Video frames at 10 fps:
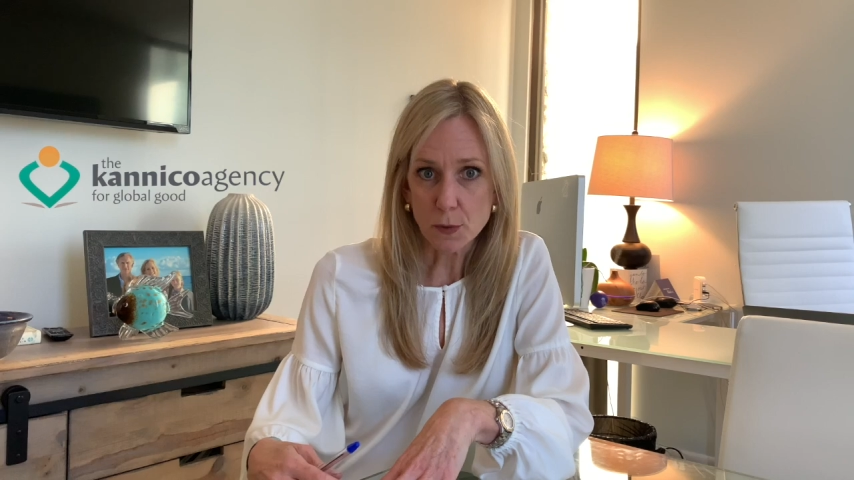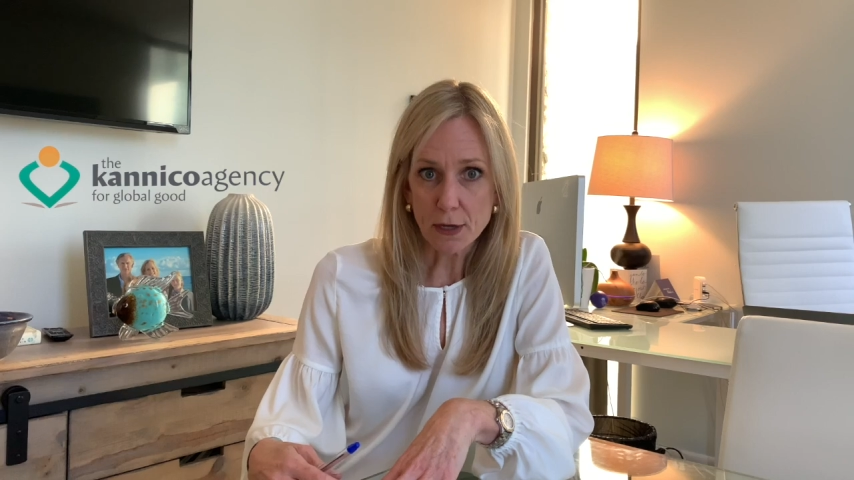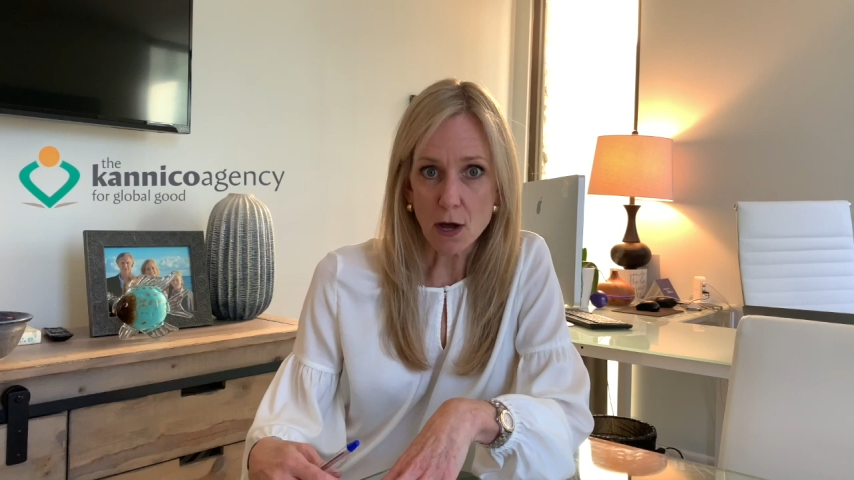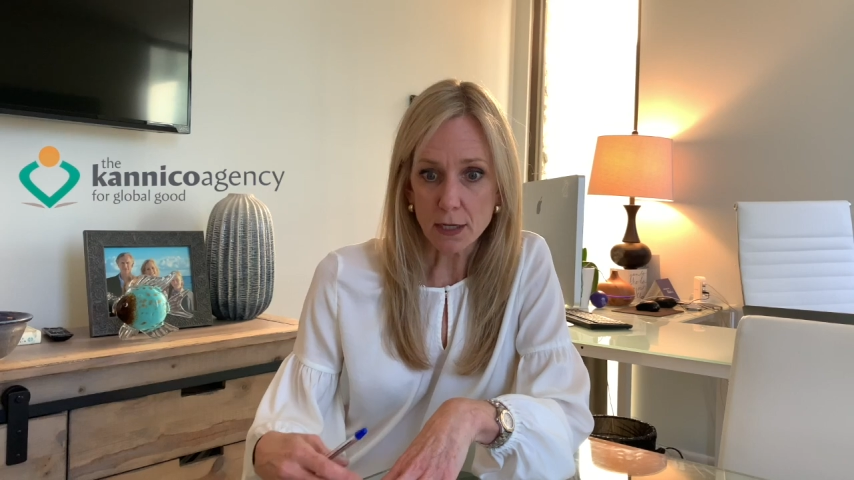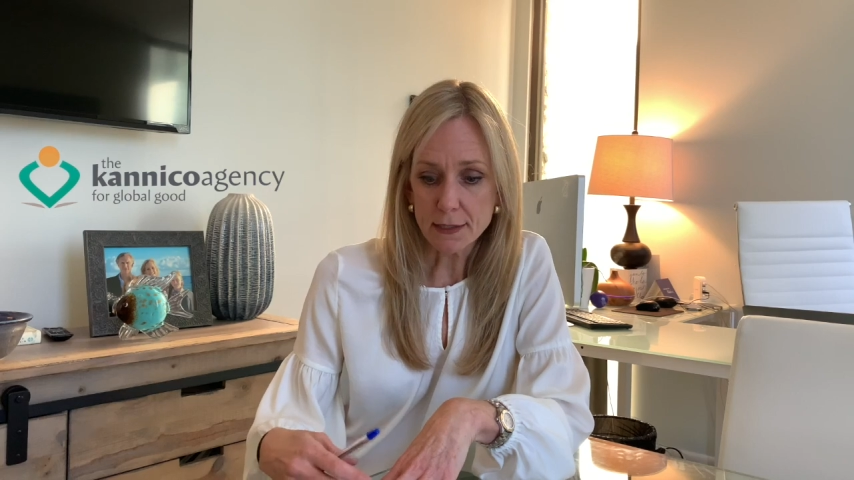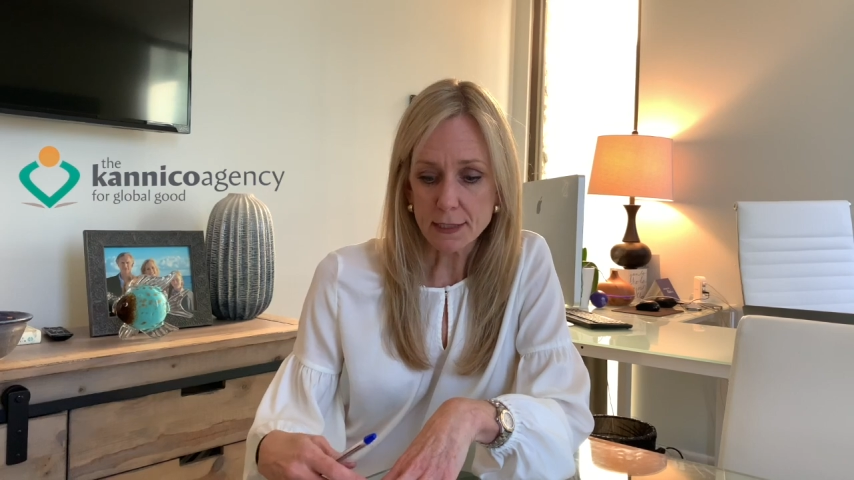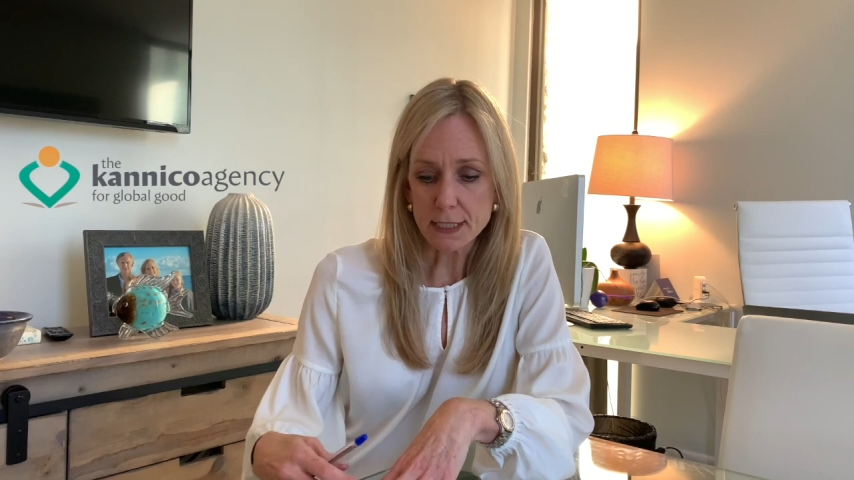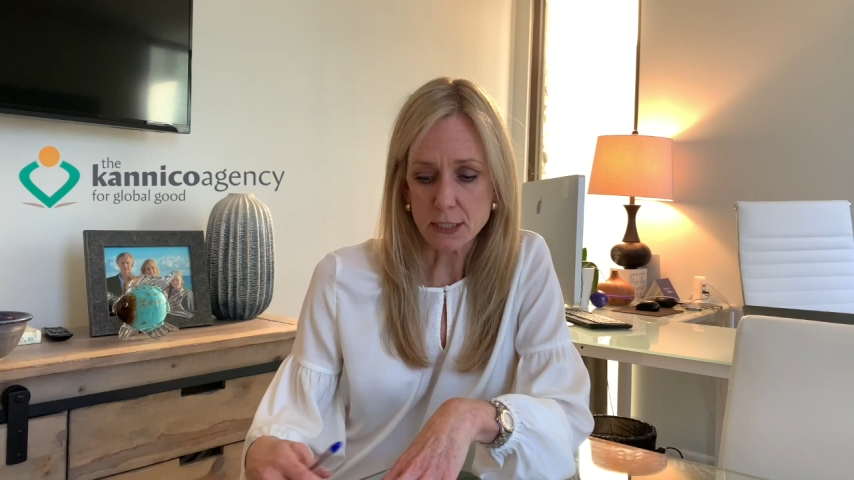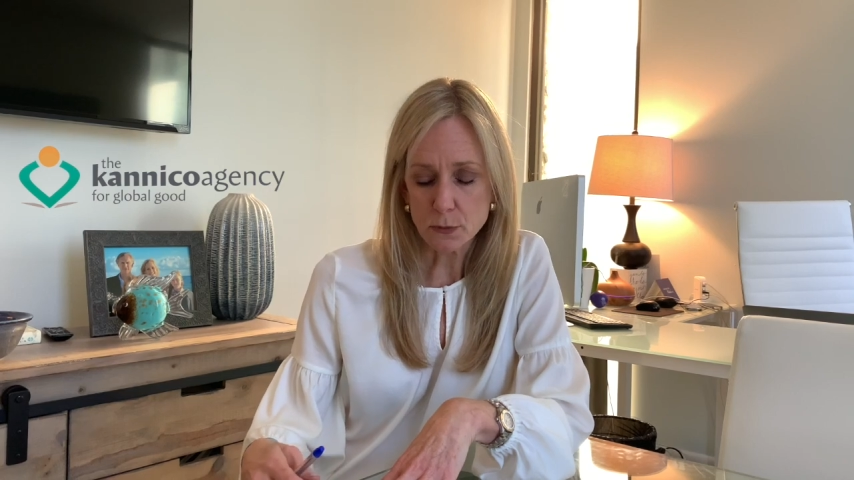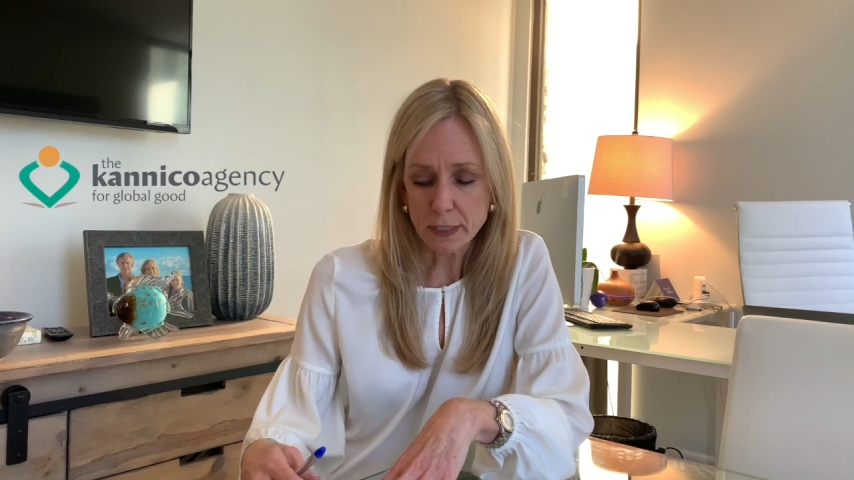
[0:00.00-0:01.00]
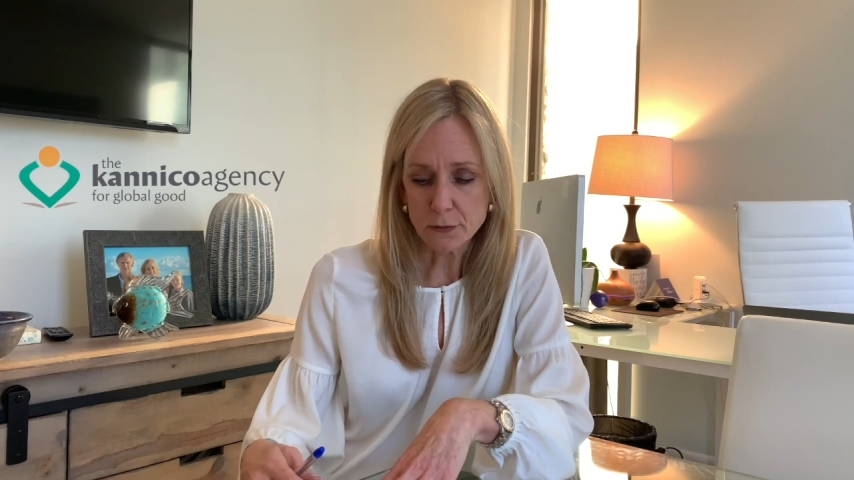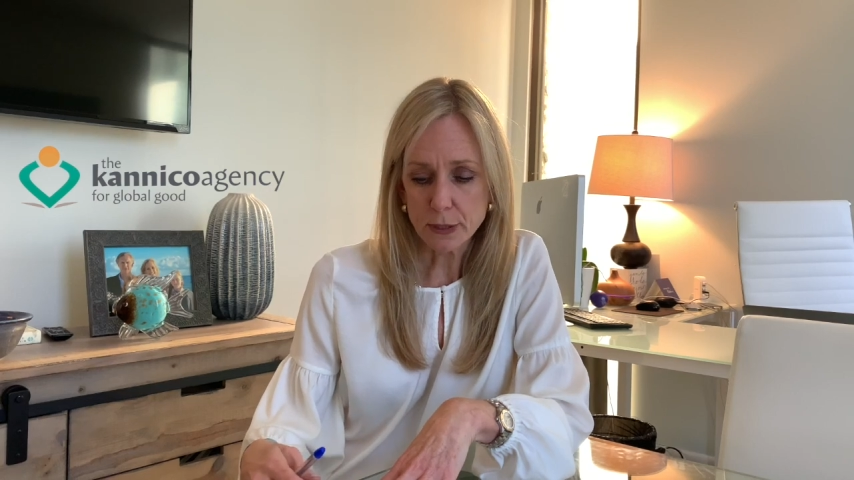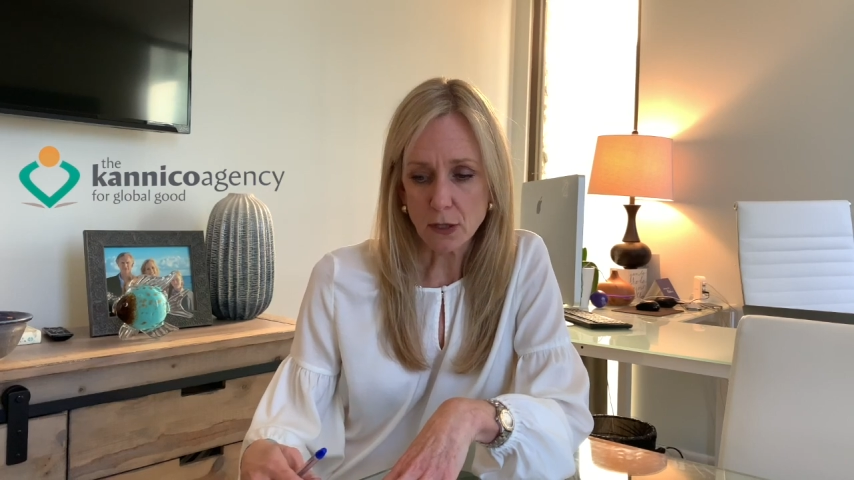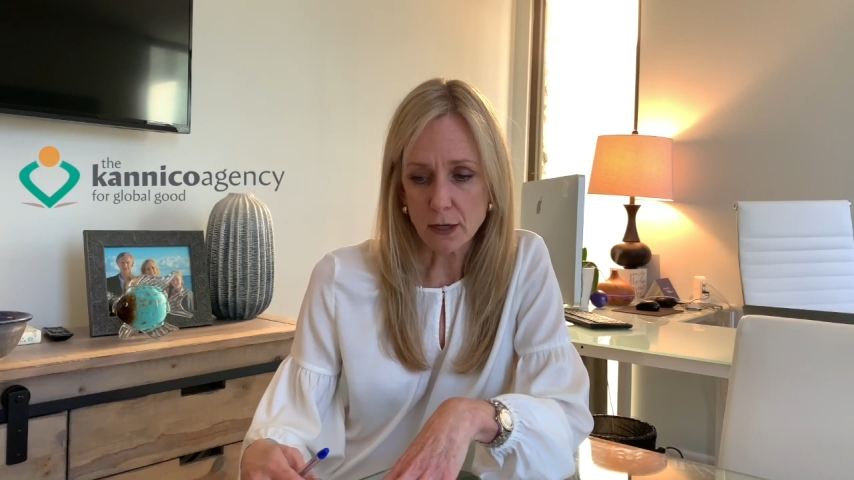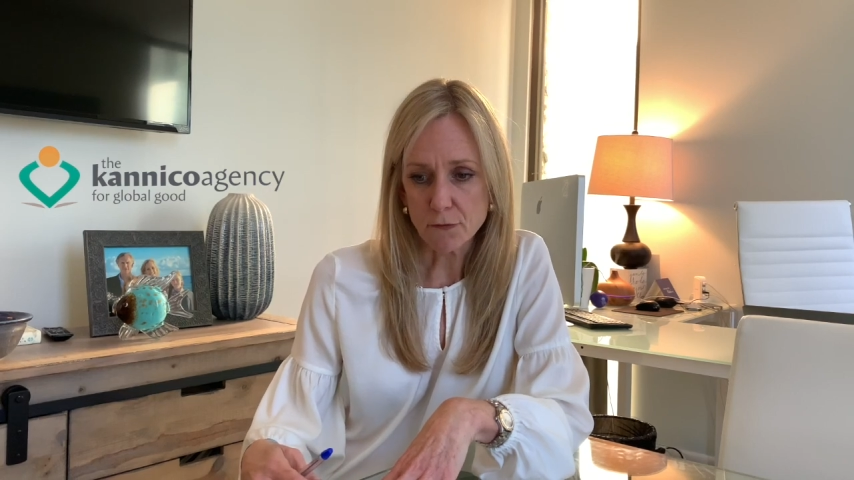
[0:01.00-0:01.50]
call it, the 1023
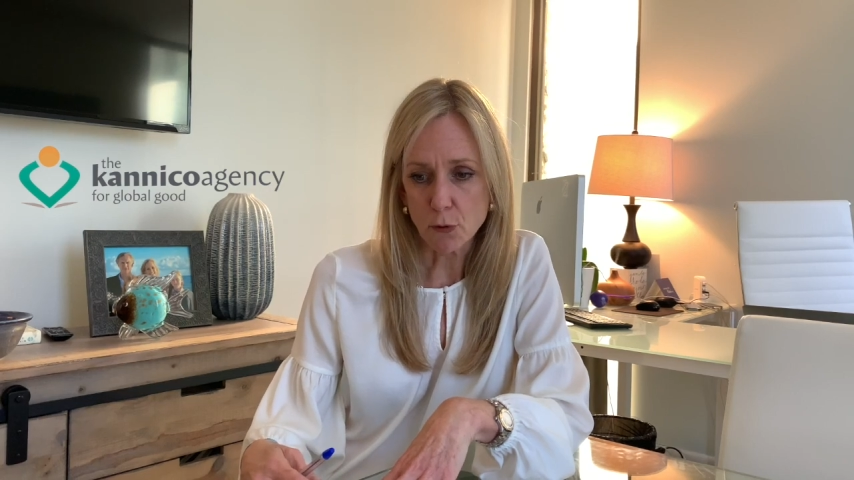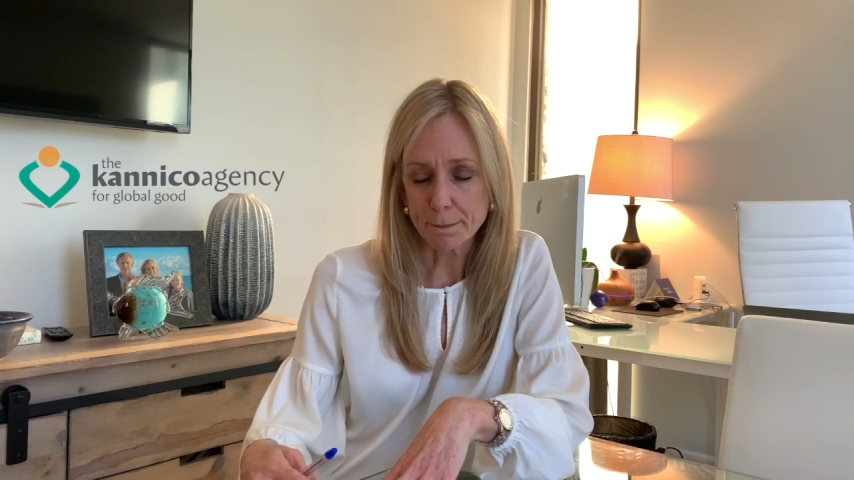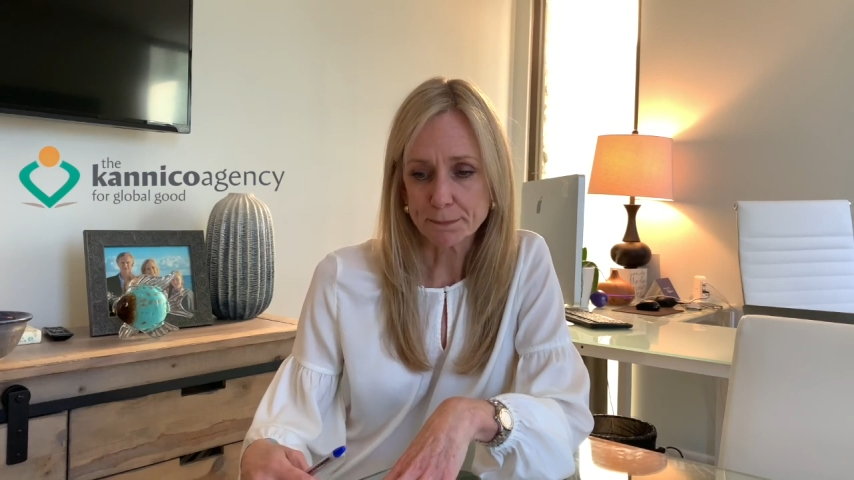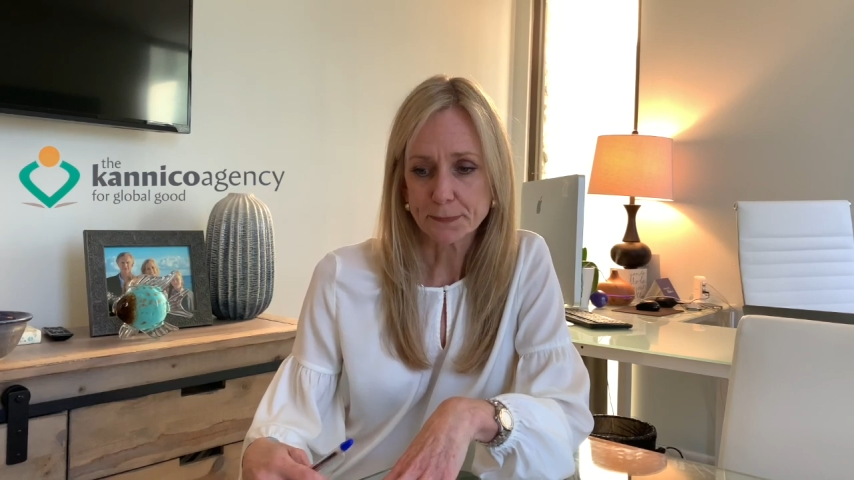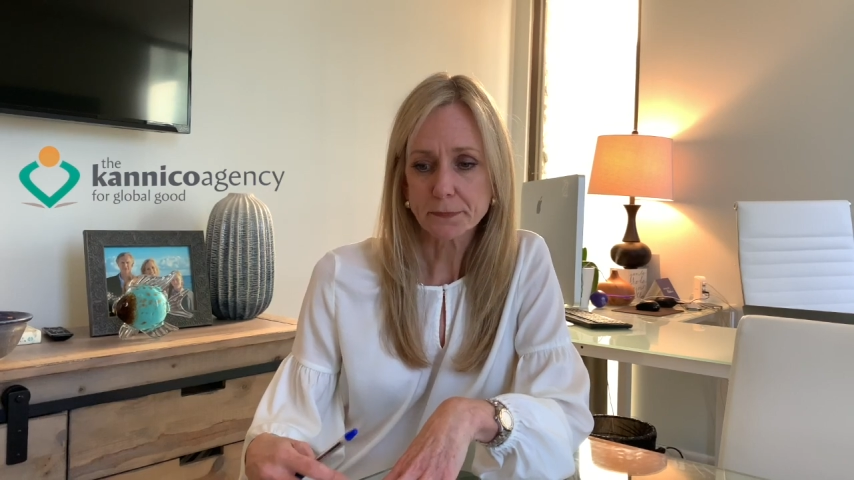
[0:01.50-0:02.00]
long form,